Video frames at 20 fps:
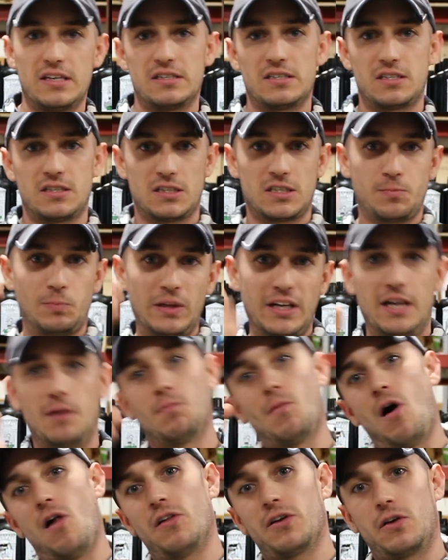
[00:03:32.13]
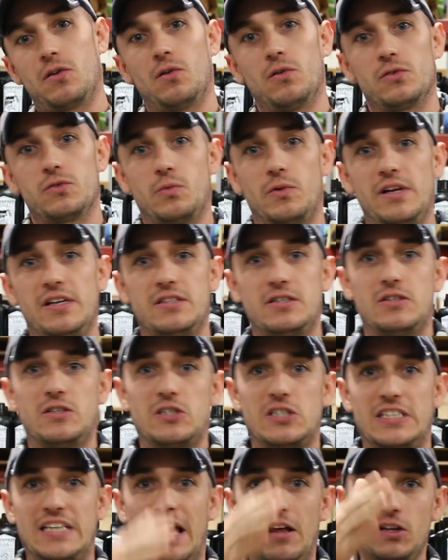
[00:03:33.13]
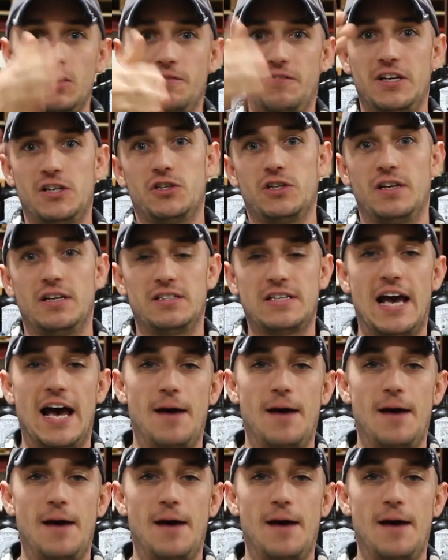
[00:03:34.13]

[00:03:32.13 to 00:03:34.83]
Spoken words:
is splitting molecules, when its cell division is